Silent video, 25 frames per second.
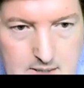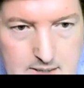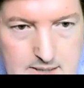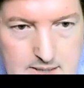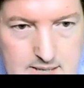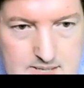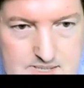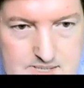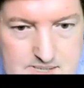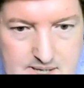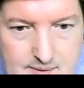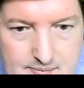
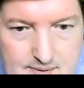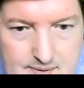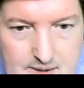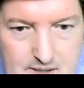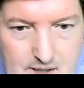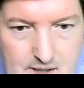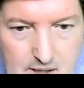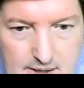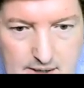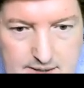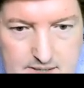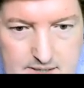Let's get the
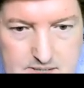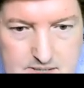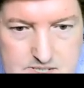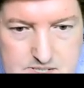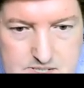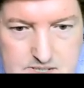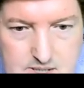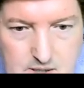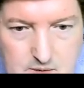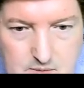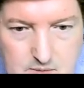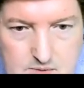guidance
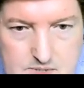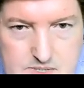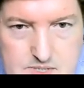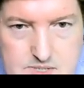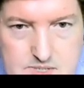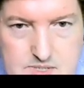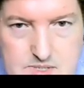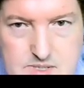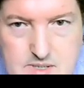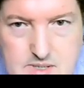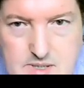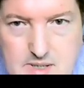
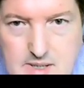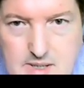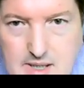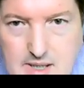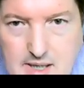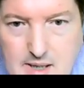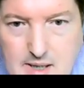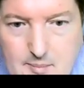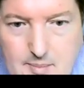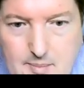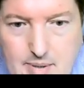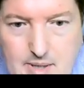notes
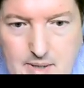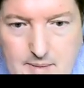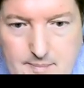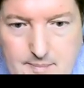up.